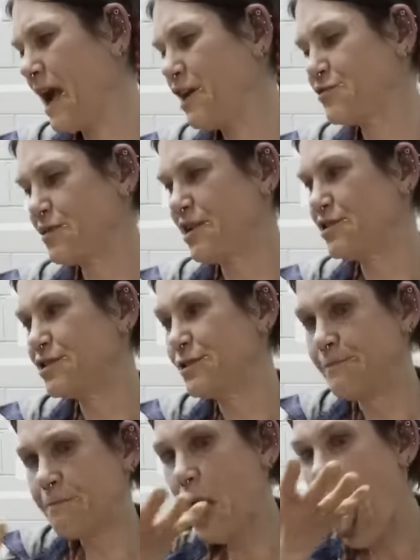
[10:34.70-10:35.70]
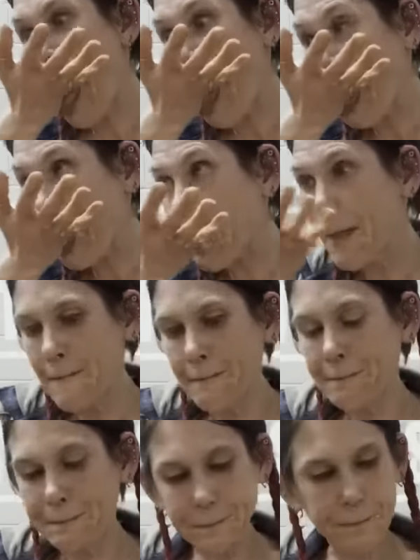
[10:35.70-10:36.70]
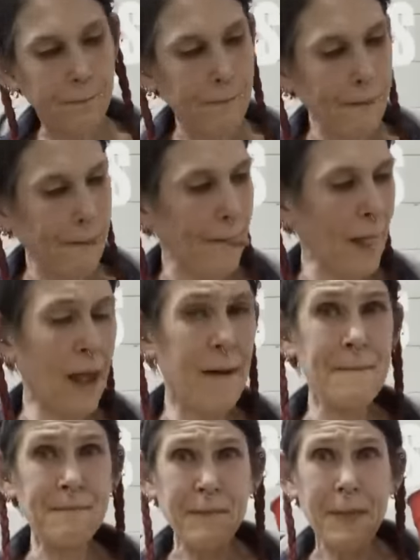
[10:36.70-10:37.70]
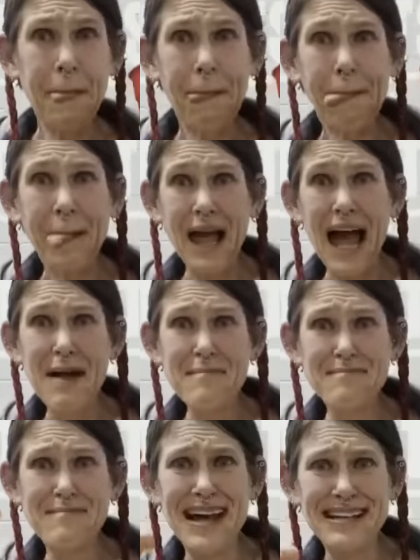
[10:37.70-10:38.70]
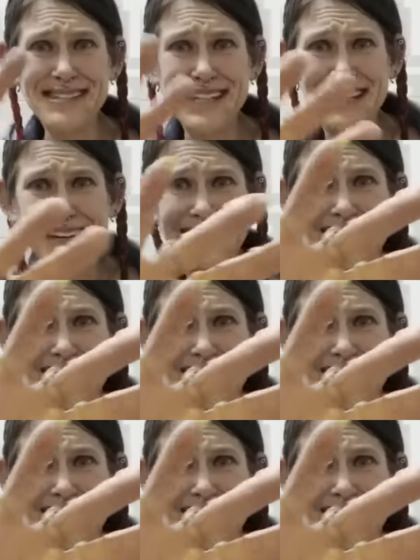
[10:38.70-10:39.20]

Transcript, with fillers: eight twenty-two. Yeah. Damn. I'm eight, messy.